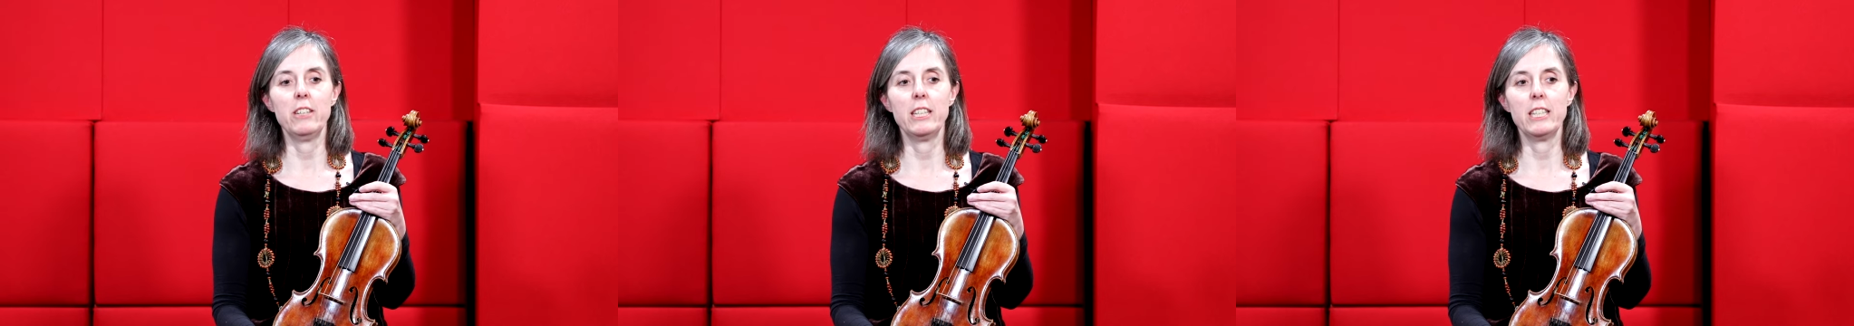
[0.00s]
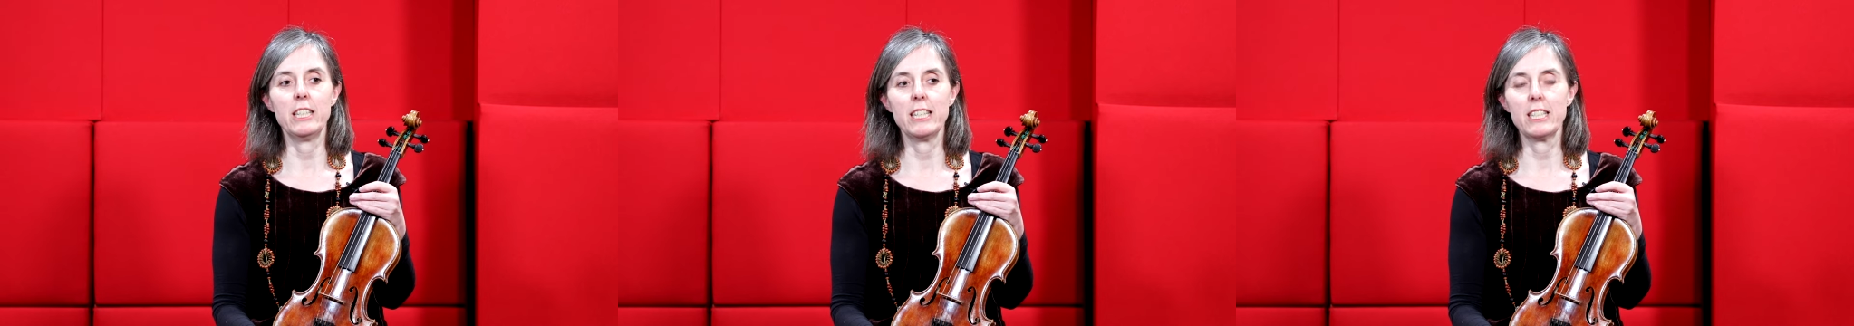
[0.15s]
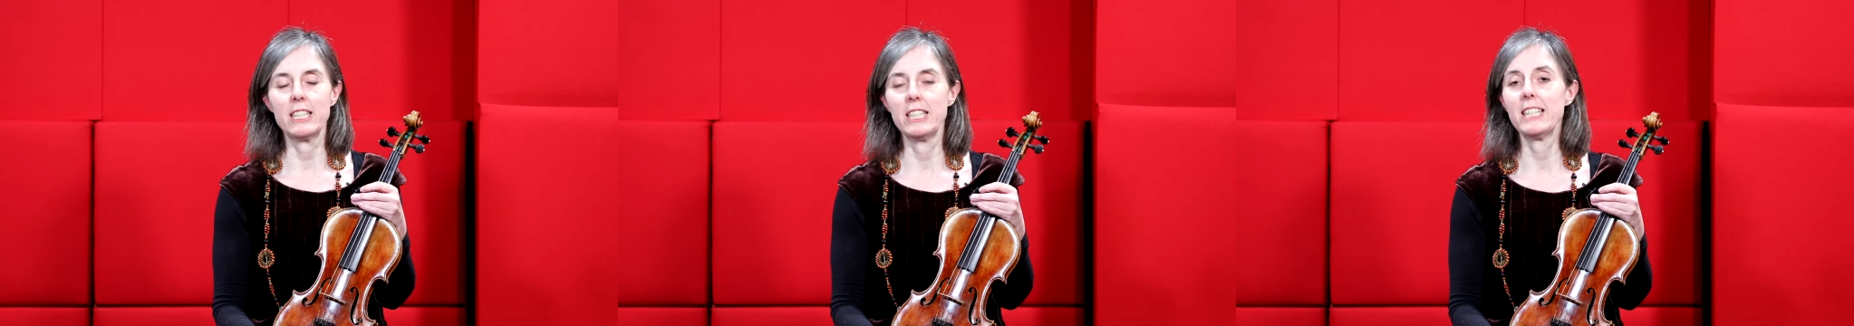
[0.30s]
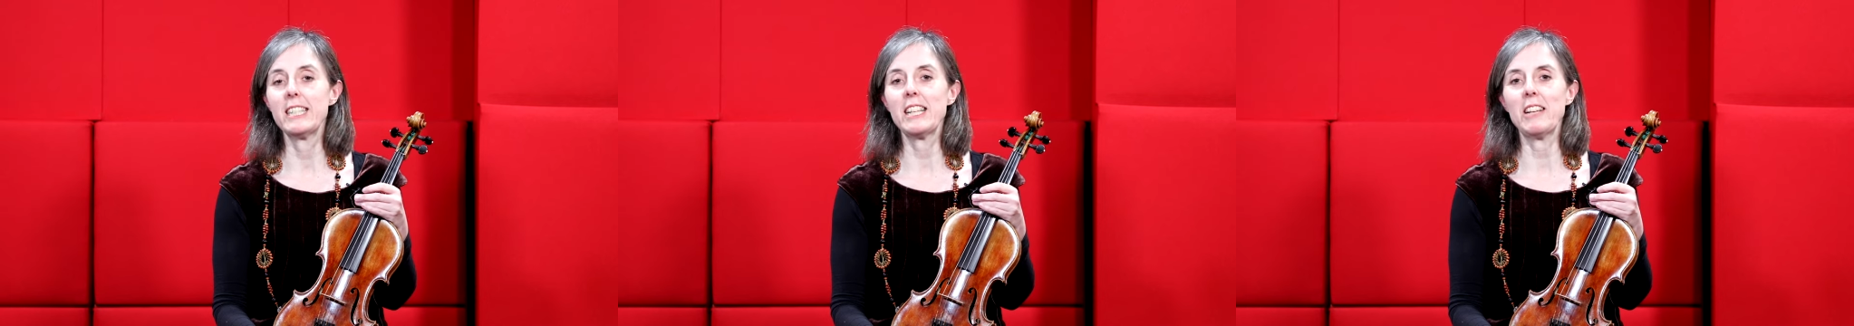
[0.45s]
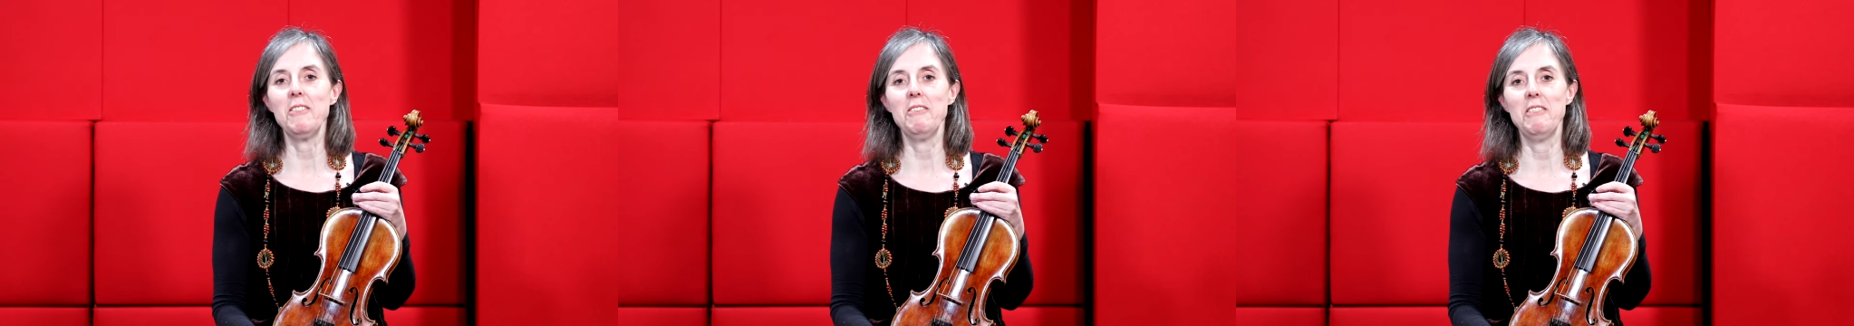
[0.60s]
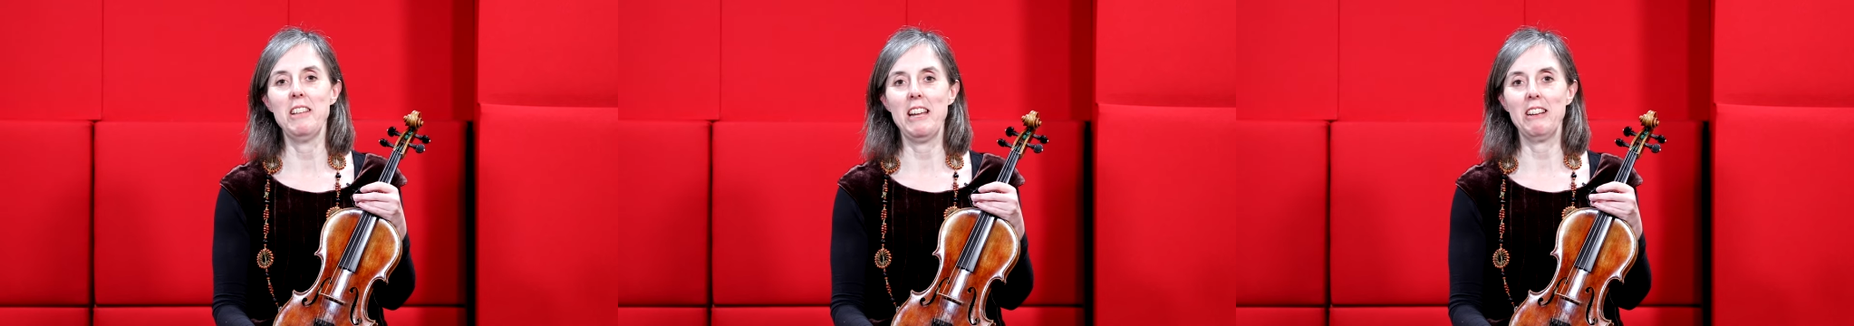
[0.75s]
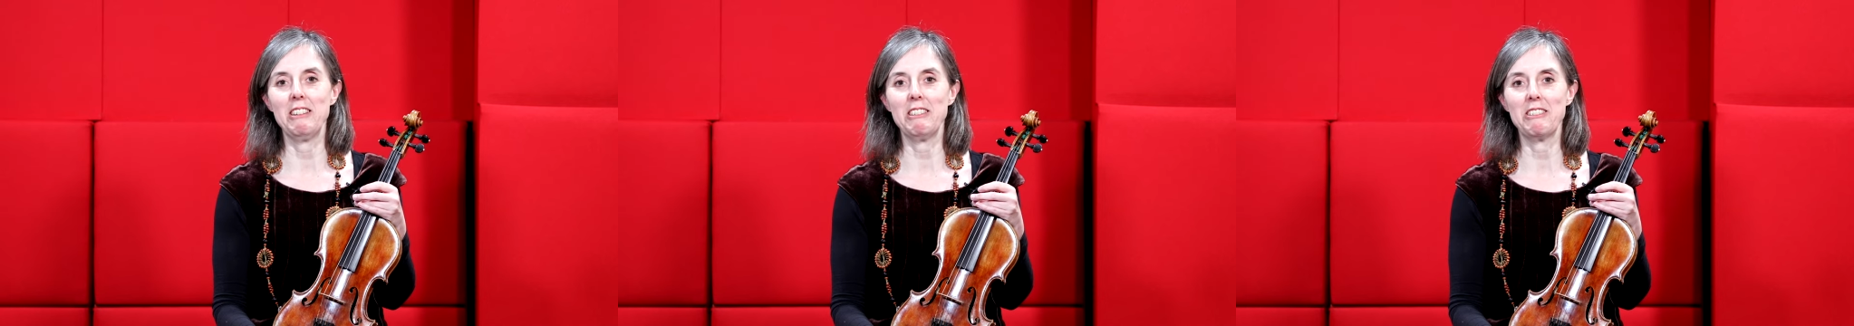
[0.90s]
it doesn't
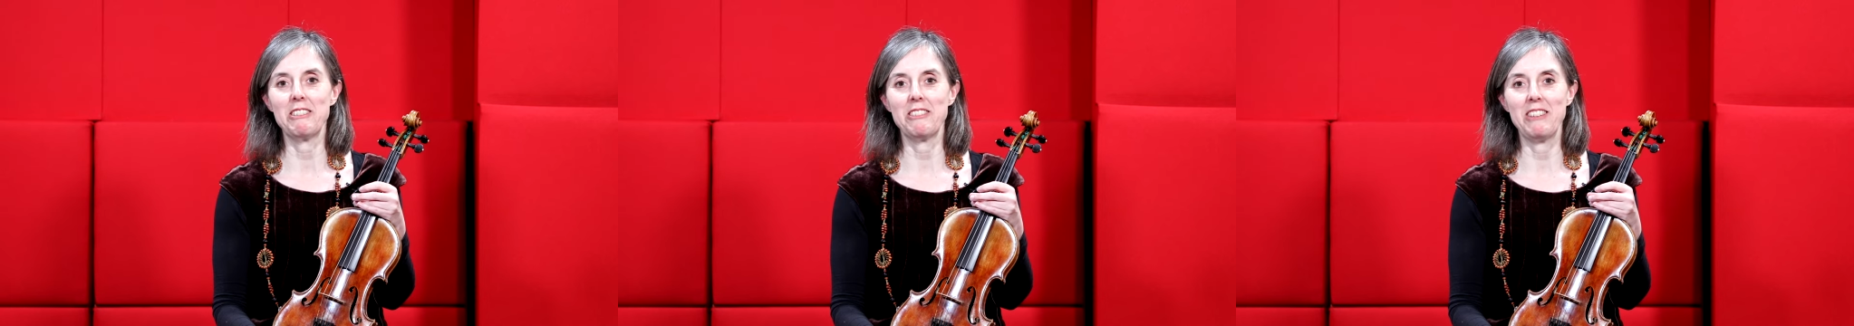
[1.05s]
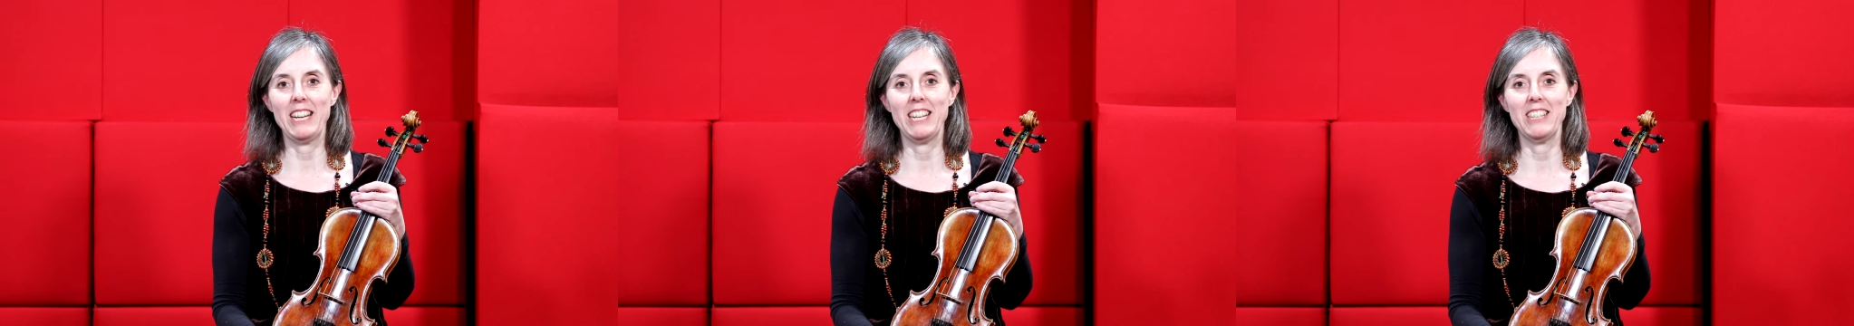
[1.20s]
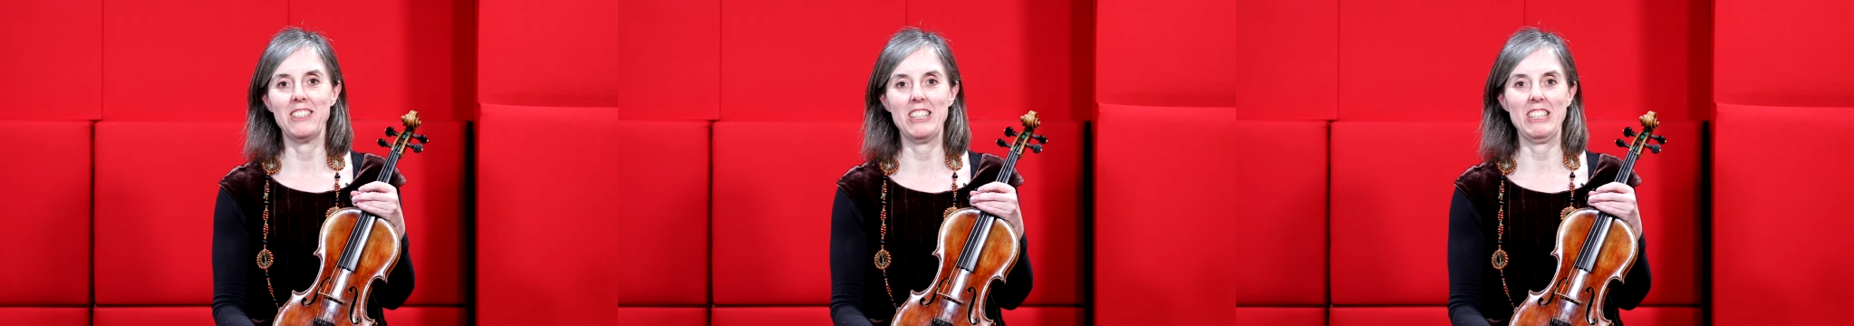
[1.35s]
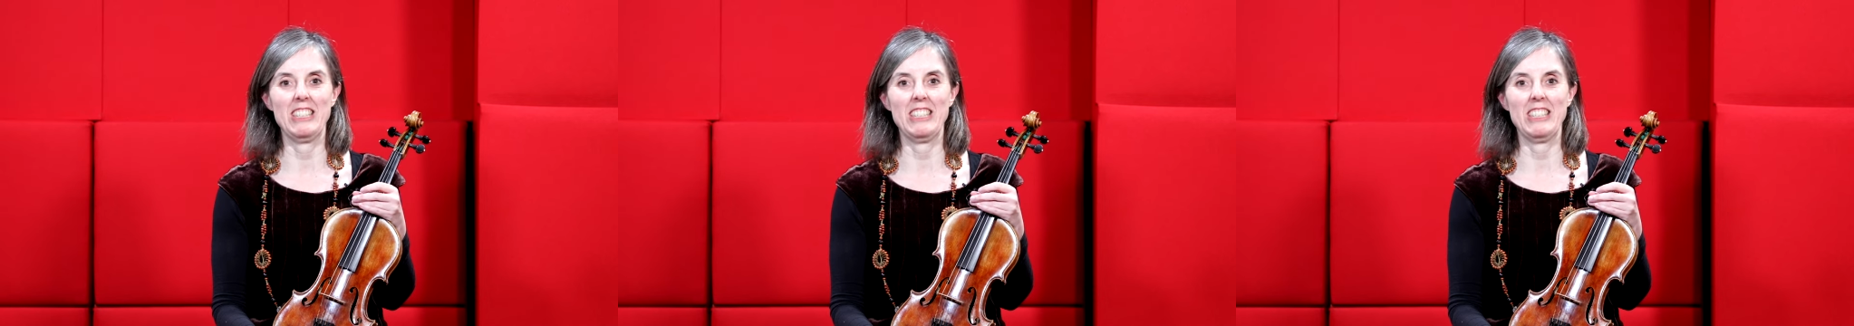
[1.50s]
sound that great,